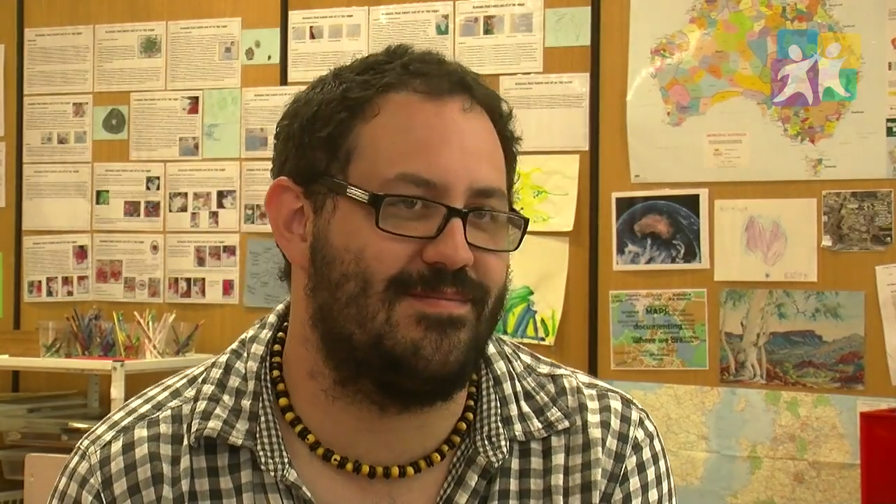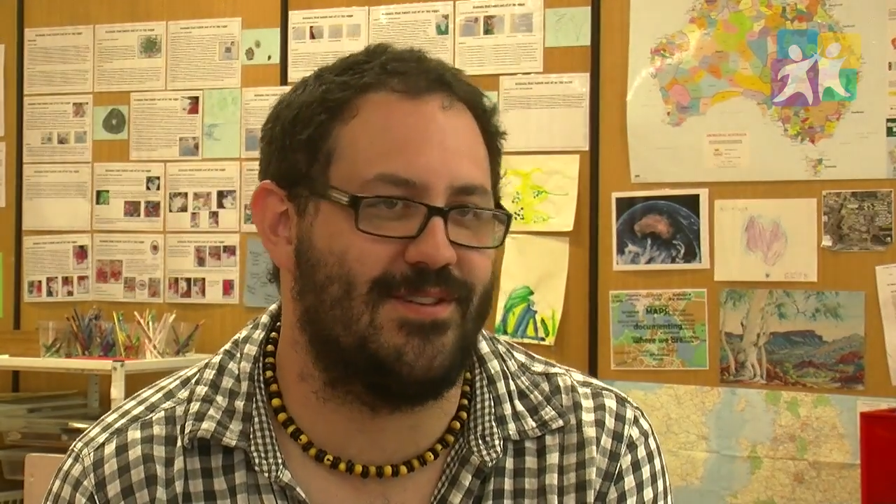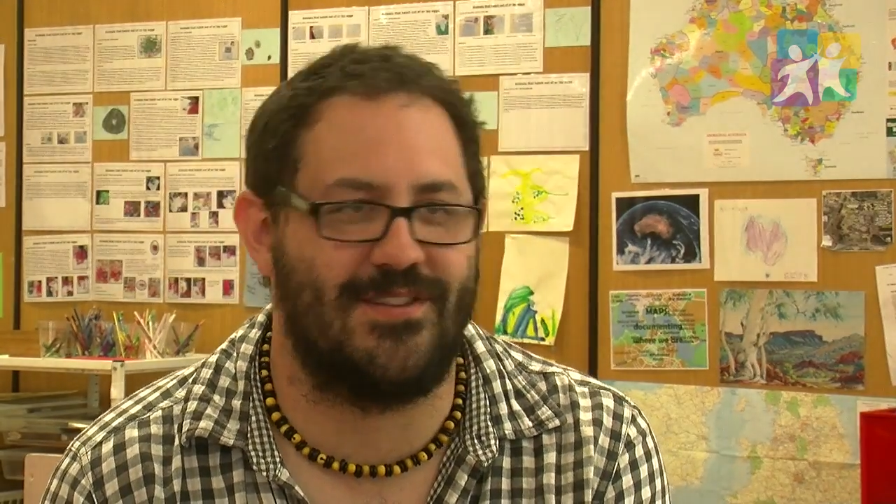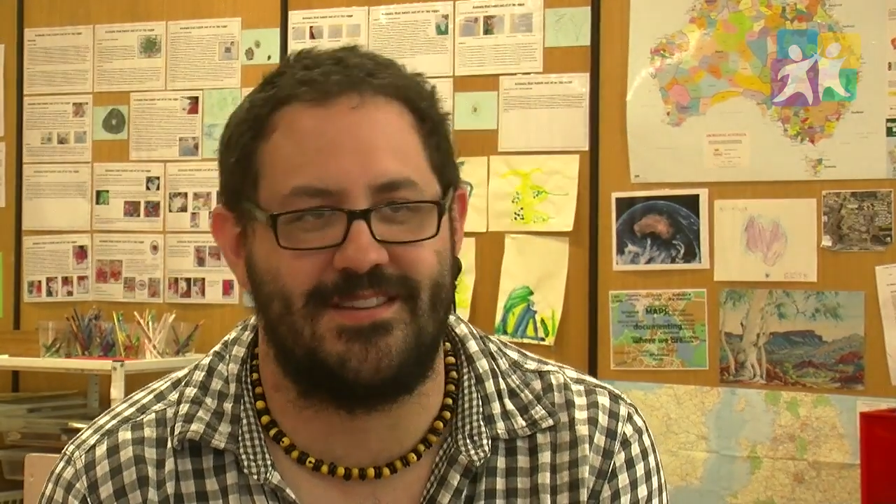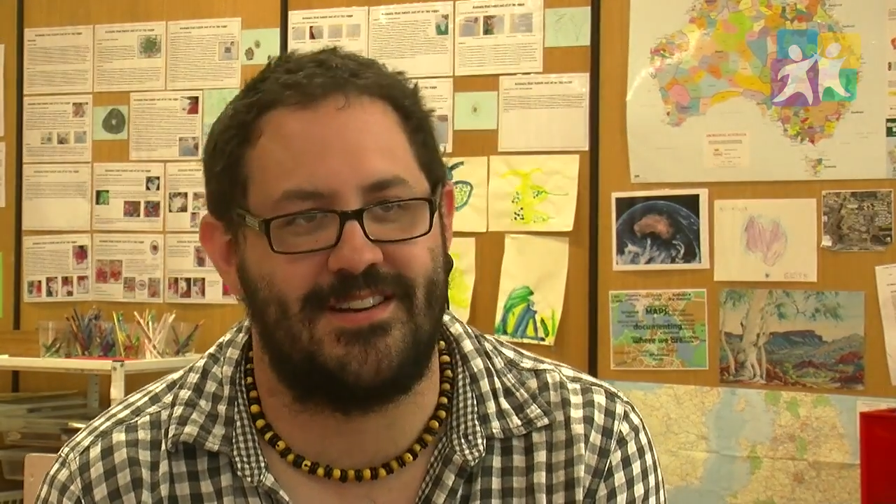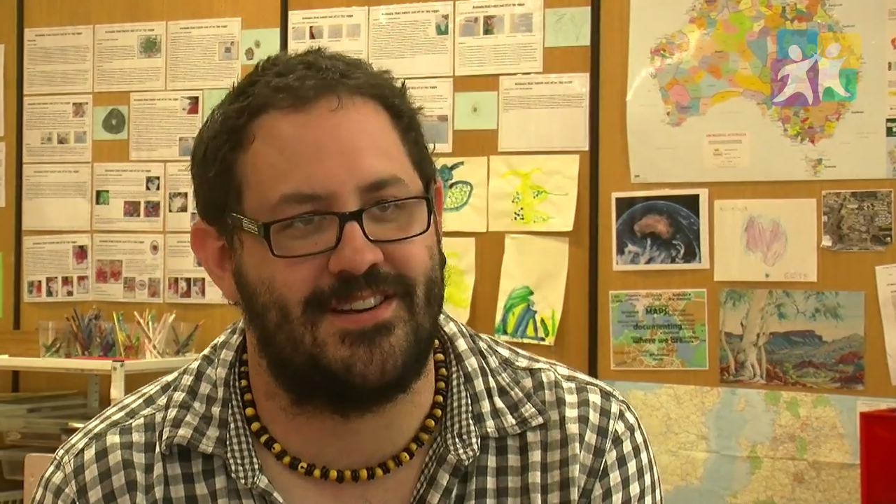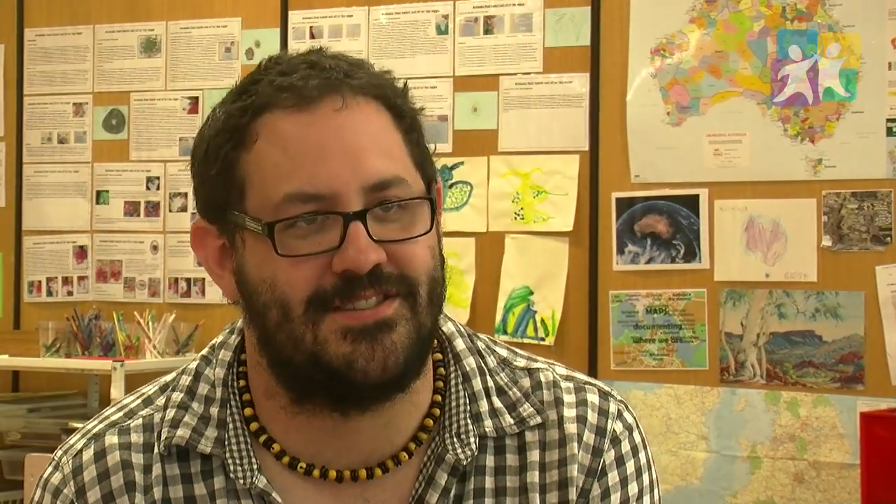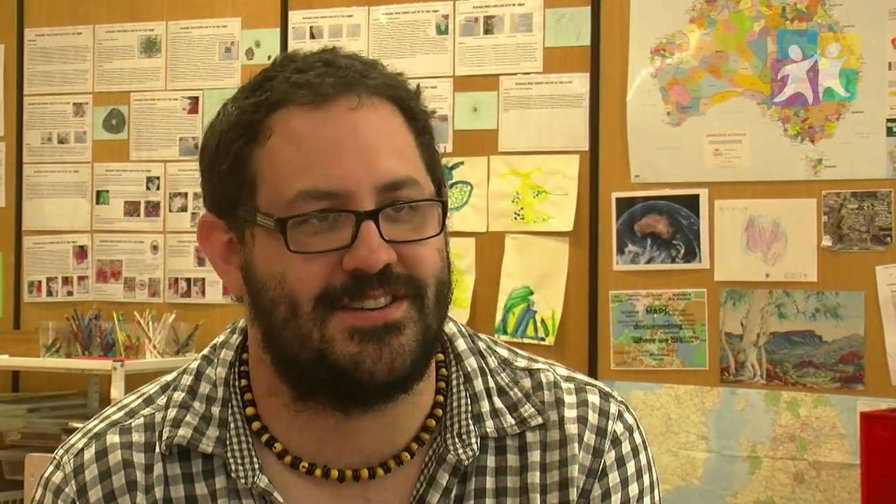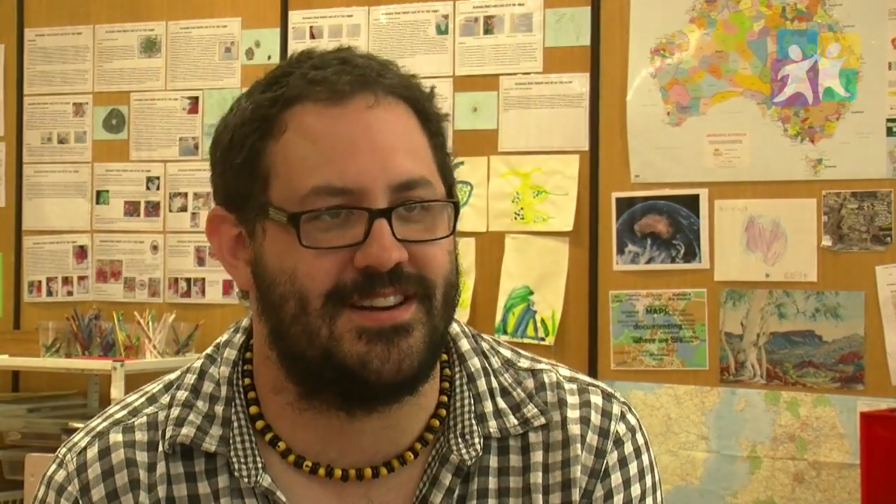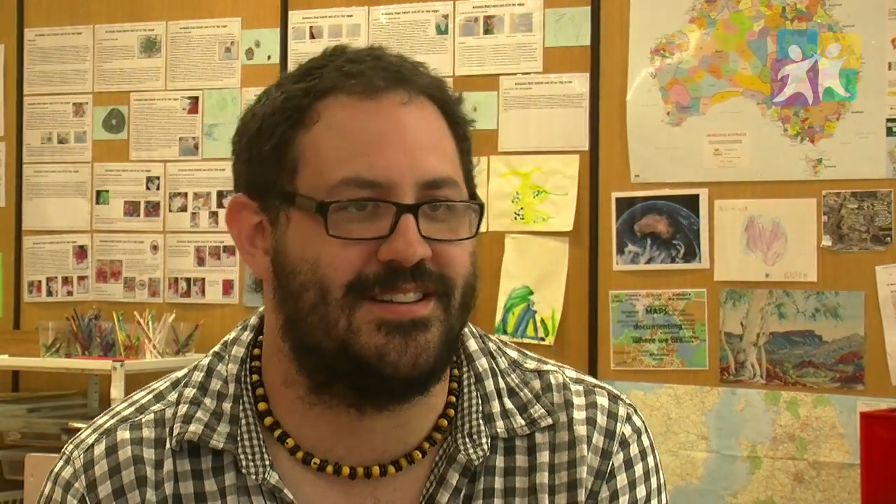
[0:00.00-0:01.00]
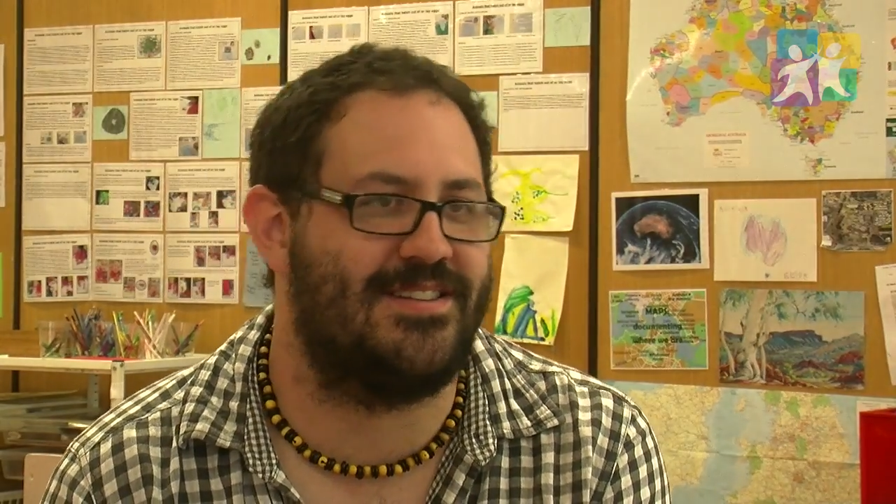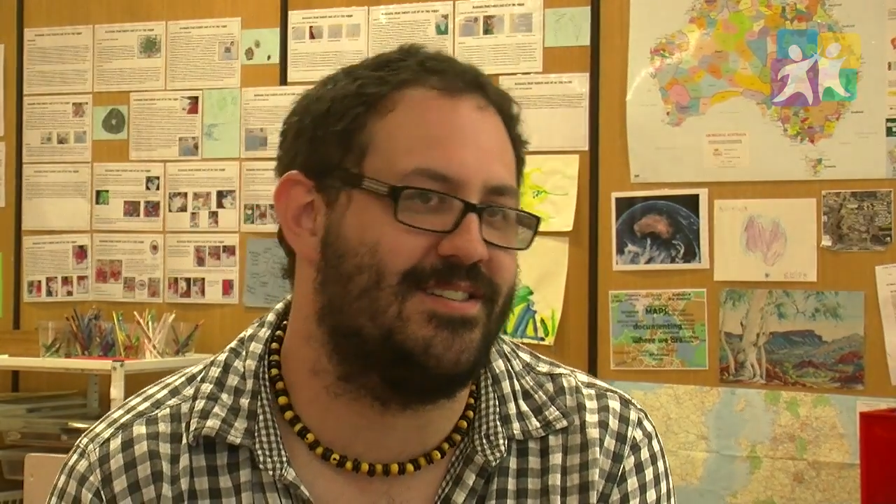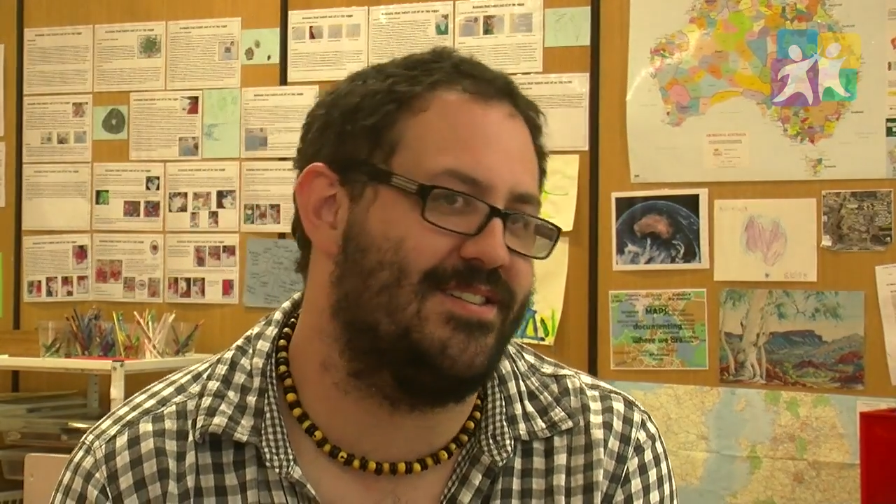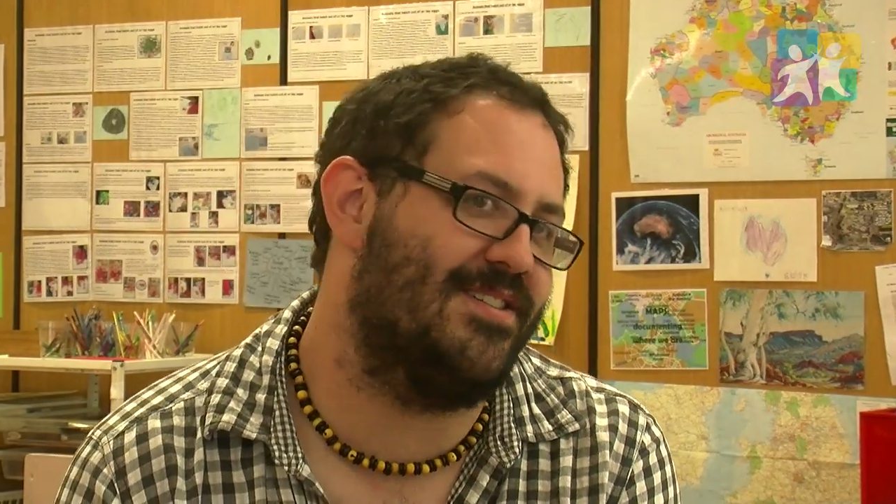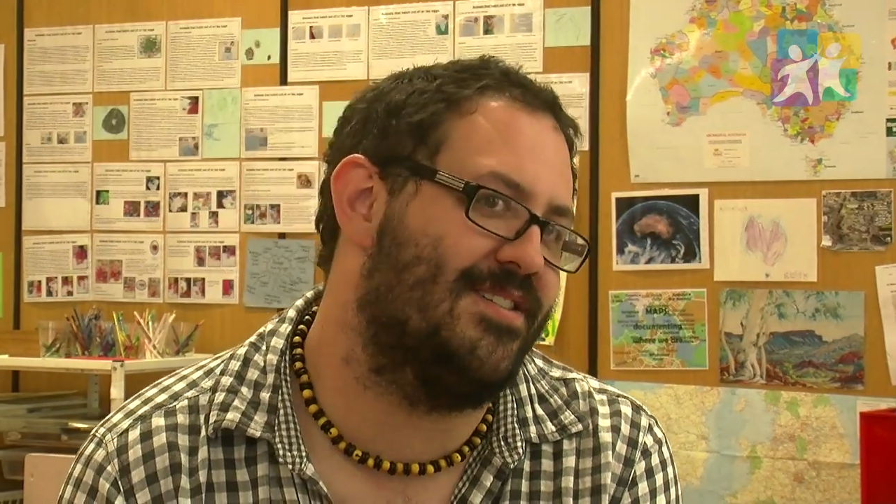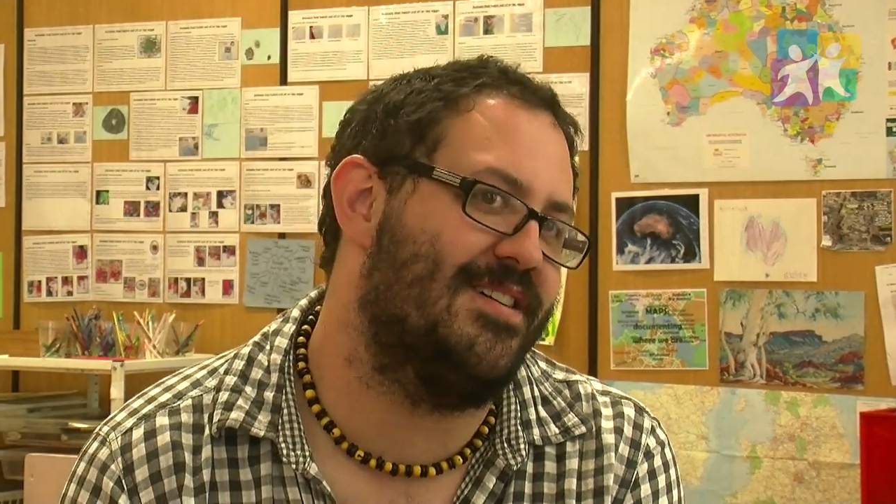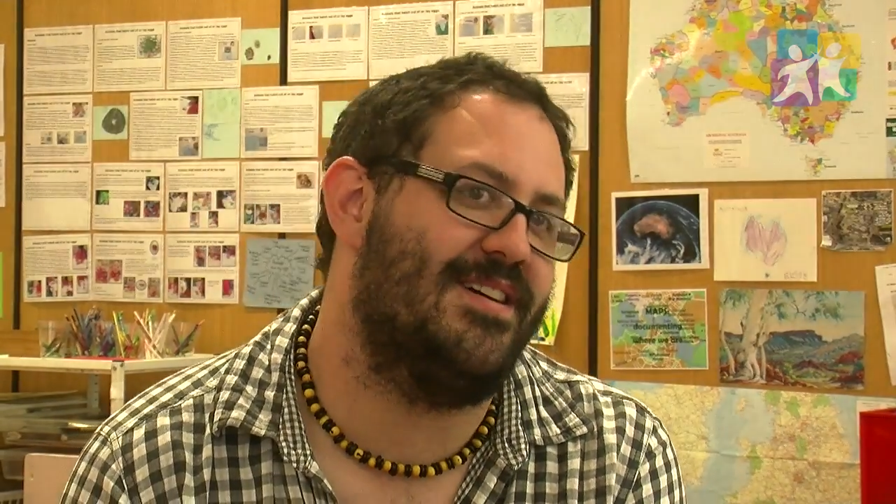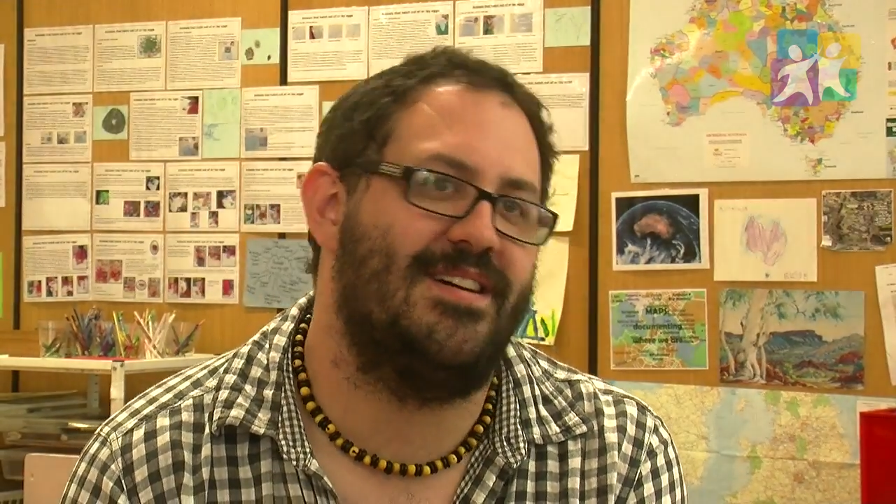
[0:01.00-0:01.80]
Northern Territory, to